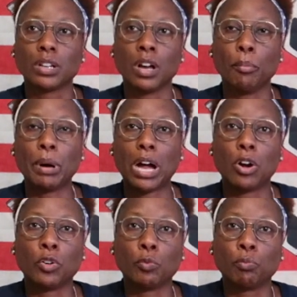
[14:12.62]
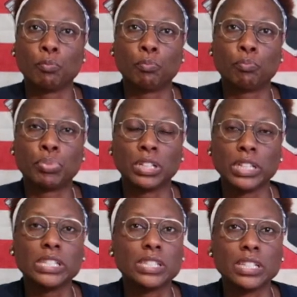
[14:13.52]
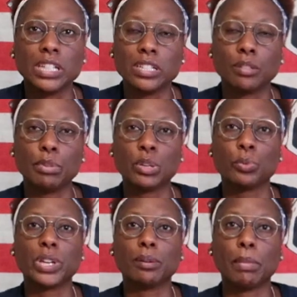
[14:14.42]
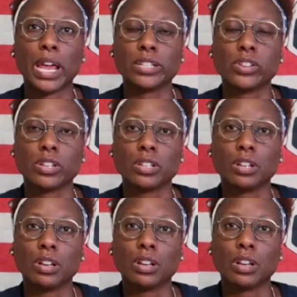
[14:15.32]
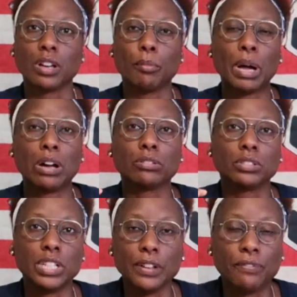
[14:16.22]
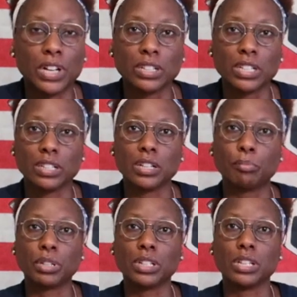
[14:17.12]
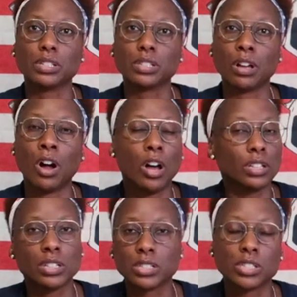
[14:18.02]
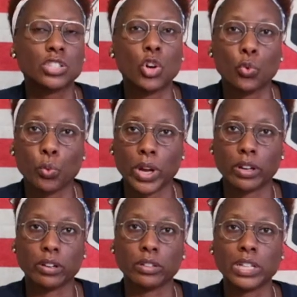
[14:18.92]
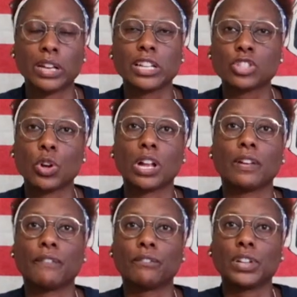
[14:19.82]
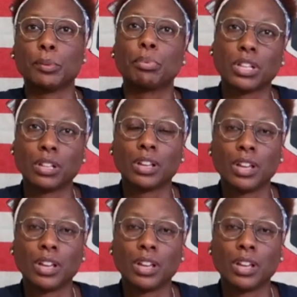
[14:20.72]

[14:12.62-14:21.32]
about policing need to be reimagined, about defunding the police. All of this is on record. Now they trying to flip it